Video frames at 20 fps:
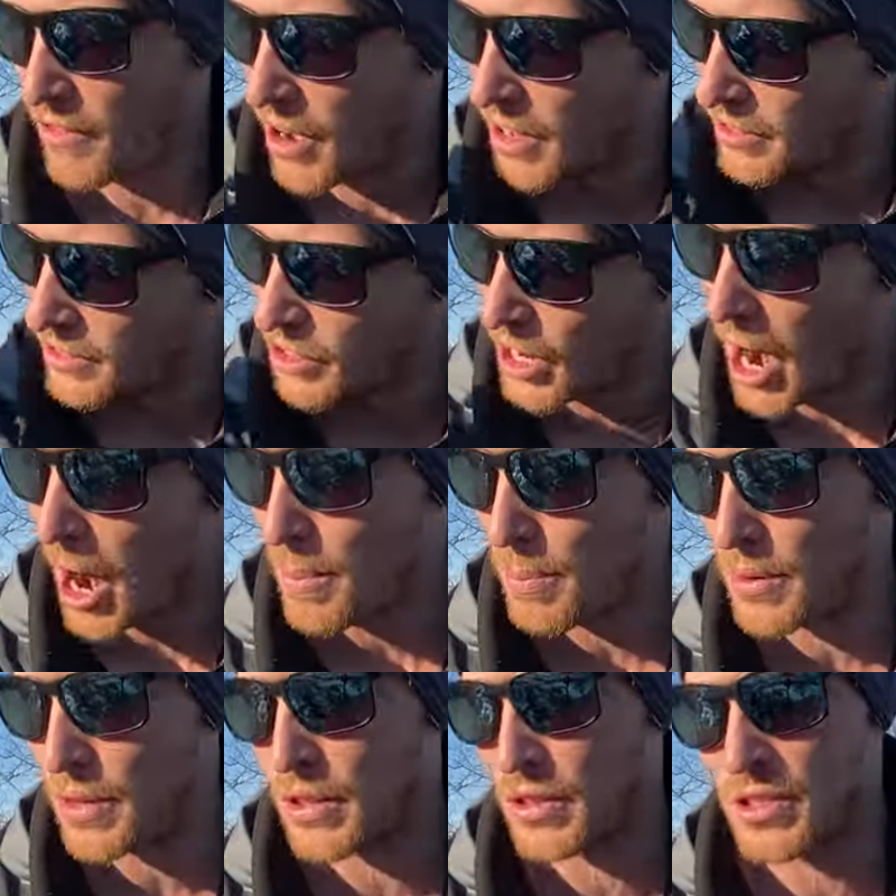on top
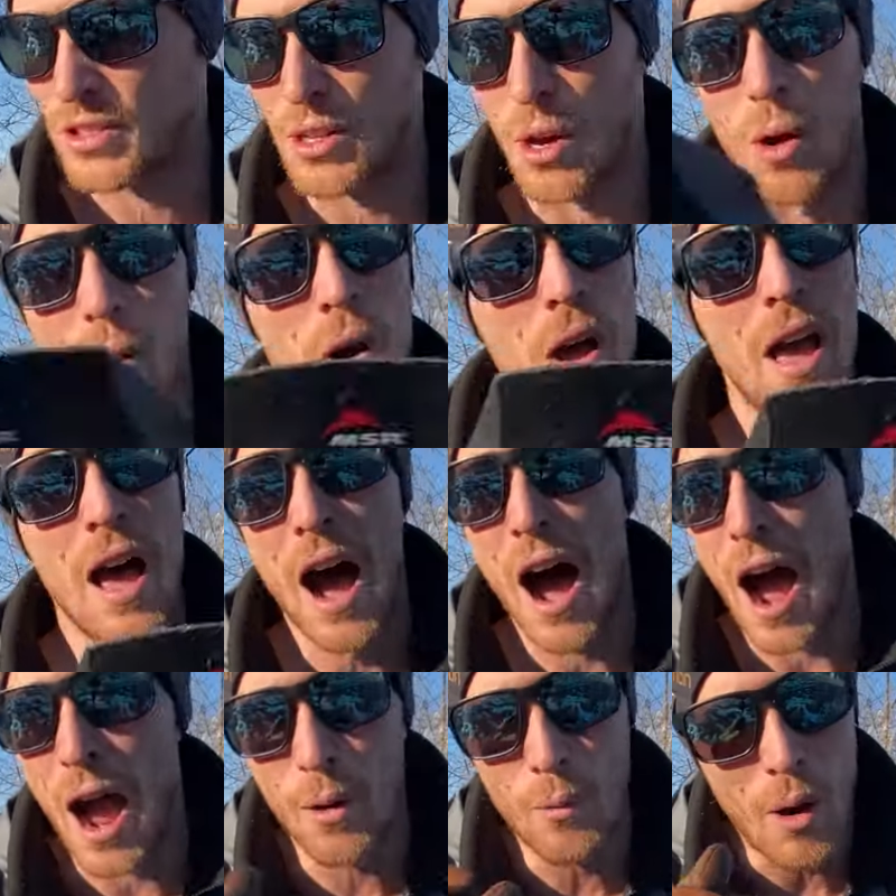of the snow.
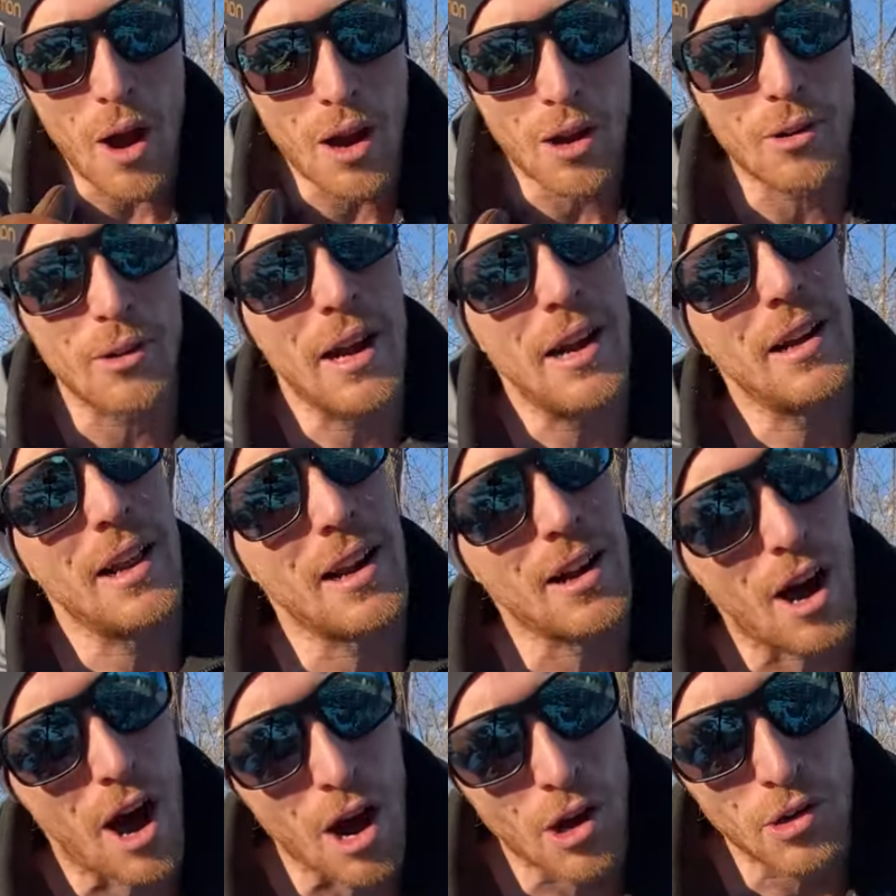I walk around at
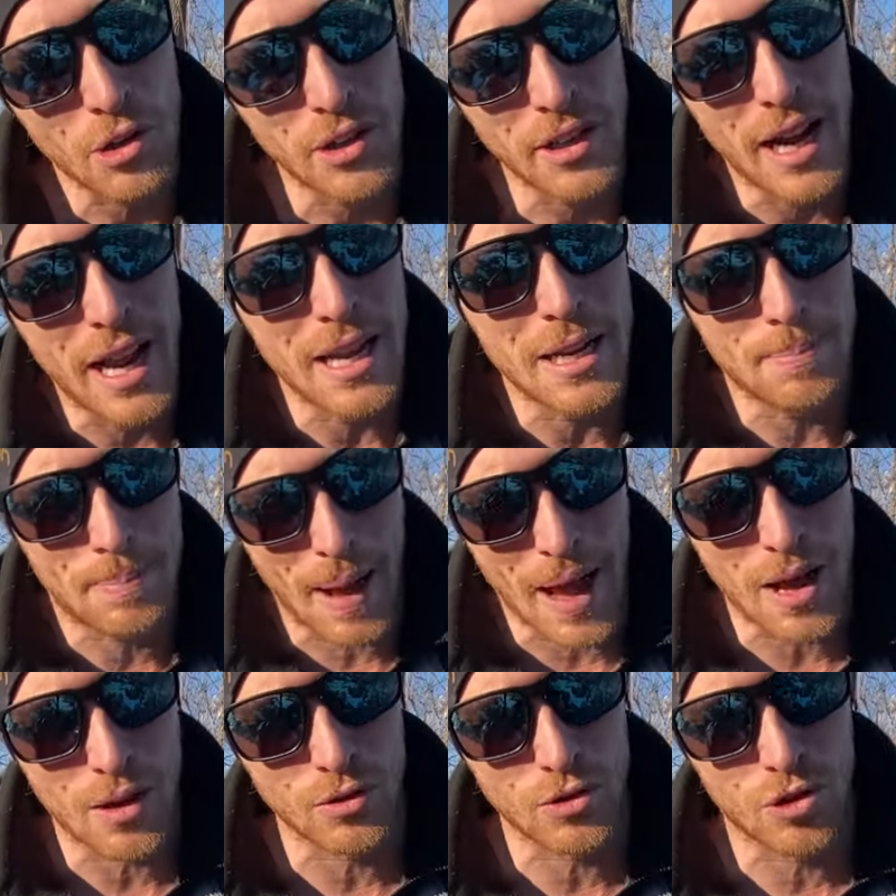180
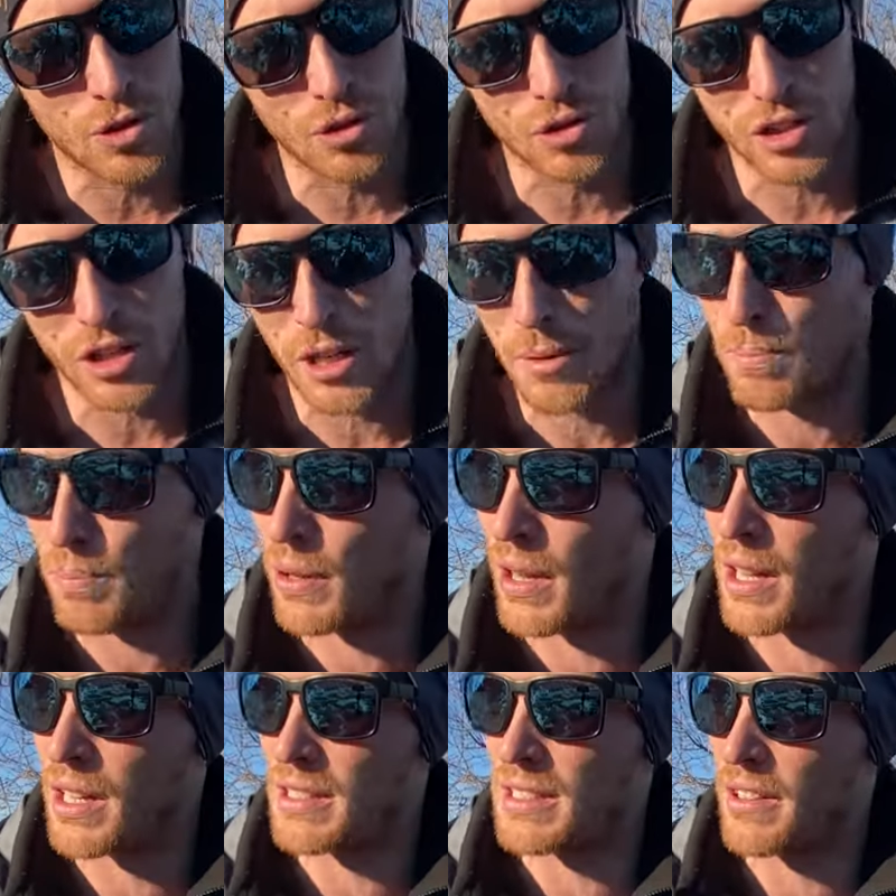pounds usually,
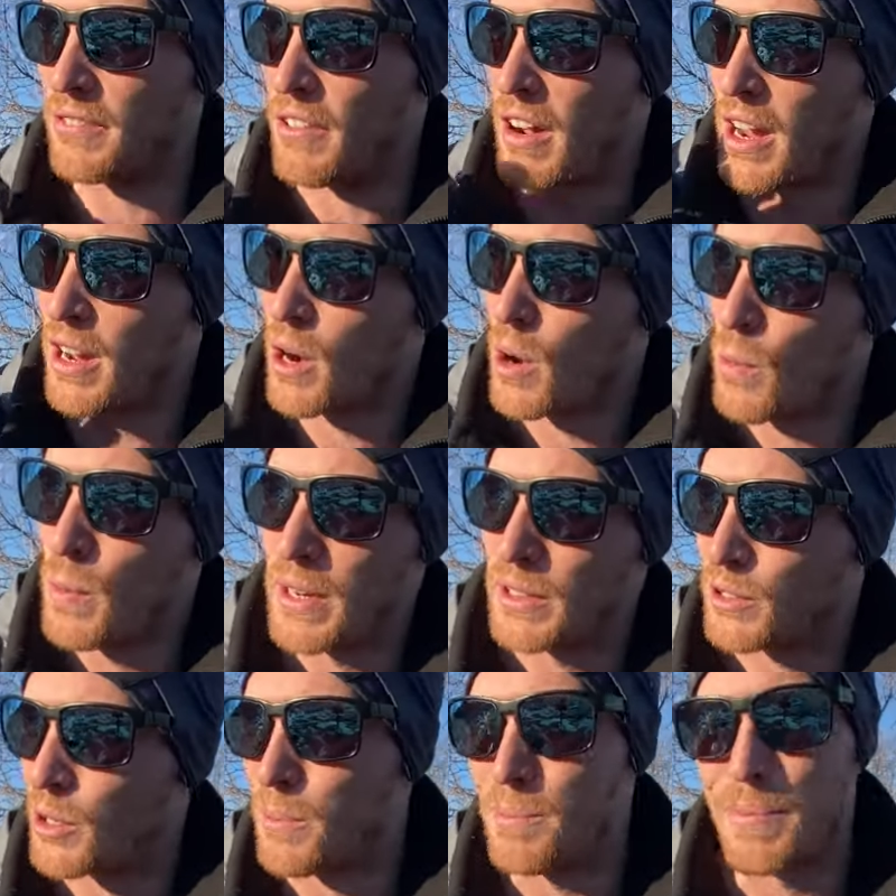plus if I go winter